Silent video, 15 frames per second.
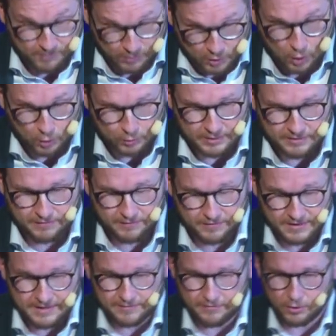
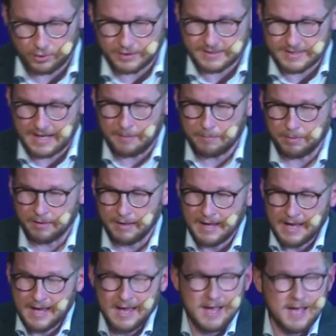photography, for example,
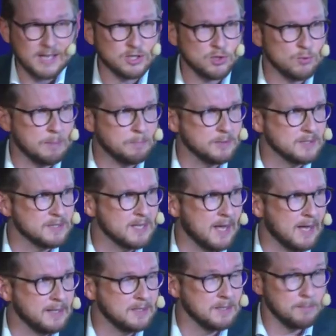has swept
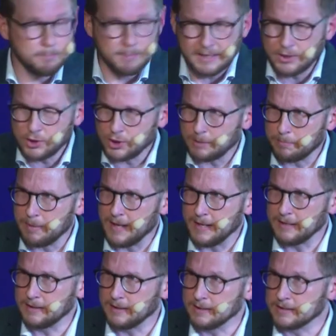aside miniature
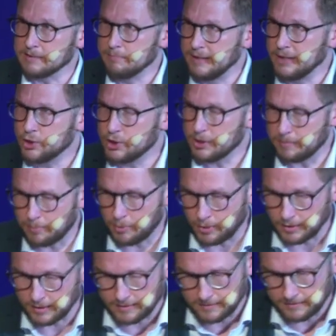paintings. Miniature
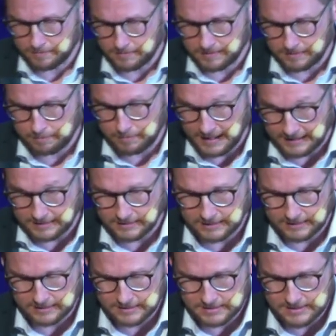uh, uh,
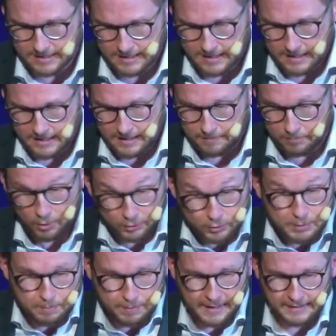paintings,
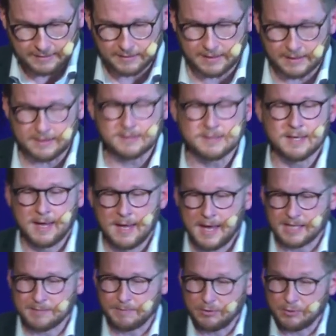portrait paintings,
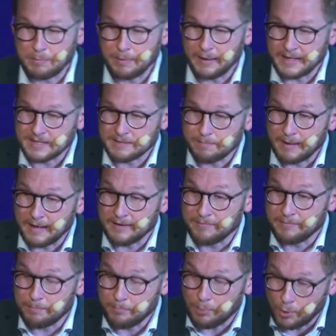has been replaced
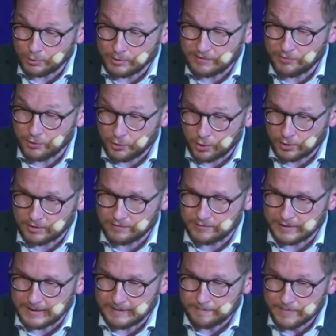by portrait
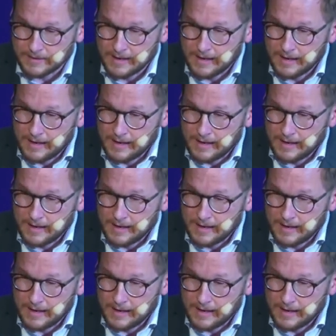photography.